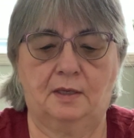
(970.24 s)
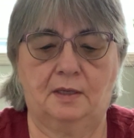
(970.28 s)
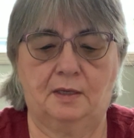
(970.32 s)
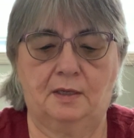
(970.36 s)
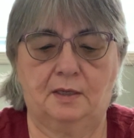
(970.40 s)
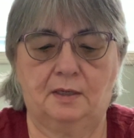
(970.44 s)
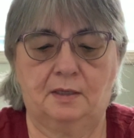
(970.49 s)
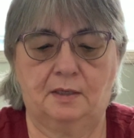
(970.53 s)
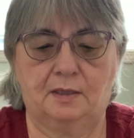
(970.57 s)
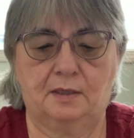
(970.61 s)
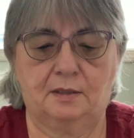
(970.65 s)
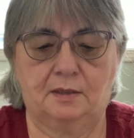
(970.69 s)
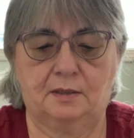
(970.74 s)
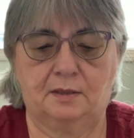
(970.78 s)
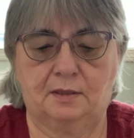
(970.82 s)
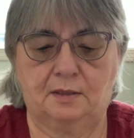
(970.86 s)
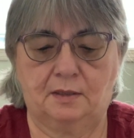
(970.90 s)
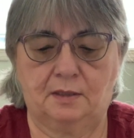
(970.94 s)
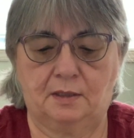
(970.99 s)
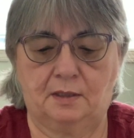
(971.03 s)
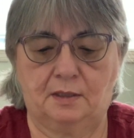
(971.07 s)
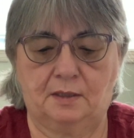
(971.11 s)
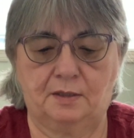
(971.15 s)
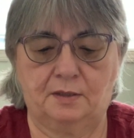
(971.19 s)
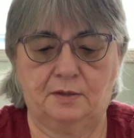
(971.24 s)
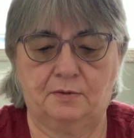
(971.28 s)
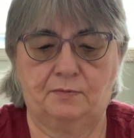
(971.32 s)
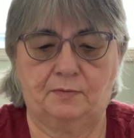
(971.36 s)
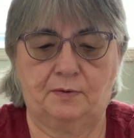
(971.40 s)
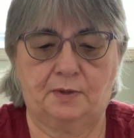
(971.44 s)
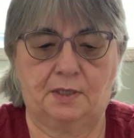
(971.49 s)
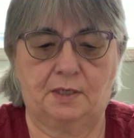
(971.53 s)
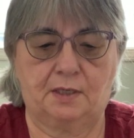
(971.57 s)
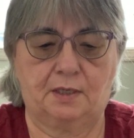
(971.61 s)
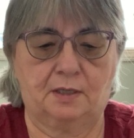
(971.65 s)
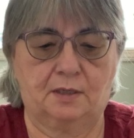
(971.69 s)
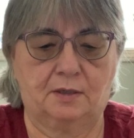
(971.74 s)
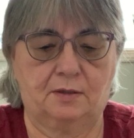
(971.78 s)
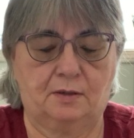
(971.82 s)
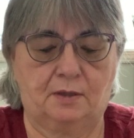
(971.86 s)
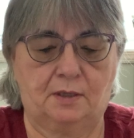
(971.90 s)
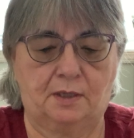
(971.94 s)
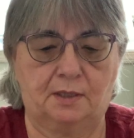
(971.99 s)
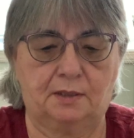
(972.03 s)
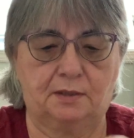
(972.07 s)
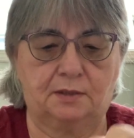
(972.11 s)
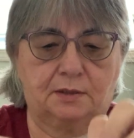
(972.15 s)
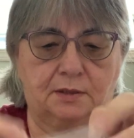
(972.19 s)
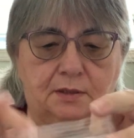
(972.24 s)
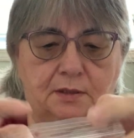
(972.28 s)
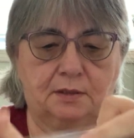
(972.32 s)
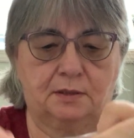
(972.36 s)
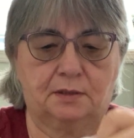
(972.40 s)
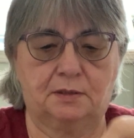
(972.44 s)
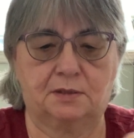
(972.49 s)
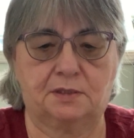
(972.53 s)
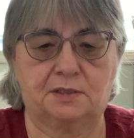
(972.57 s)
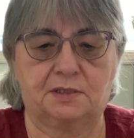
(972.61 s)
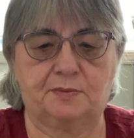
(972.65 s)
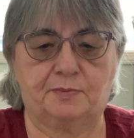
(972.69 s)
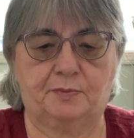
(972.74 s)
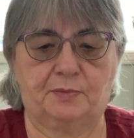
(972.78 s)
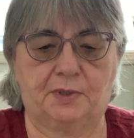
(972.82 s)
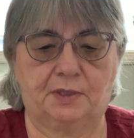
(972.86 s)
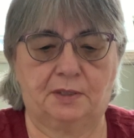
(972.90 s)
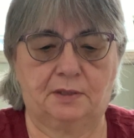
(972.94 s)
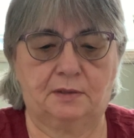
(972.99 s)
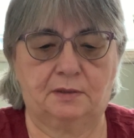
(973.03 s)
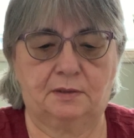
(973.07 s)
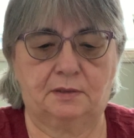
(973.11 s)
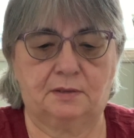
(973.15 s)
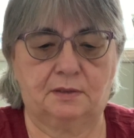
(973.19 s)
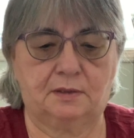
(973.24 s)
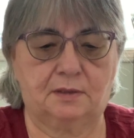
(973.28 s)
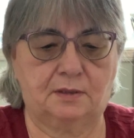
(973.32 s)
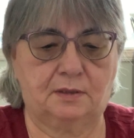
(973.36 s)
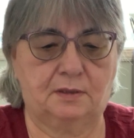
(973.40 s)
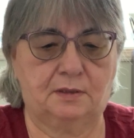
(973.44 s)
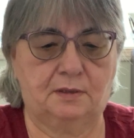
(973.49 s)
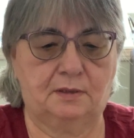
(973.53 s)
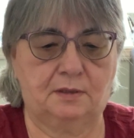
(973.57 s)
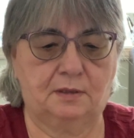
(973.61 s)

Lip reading: And the other one I got this month,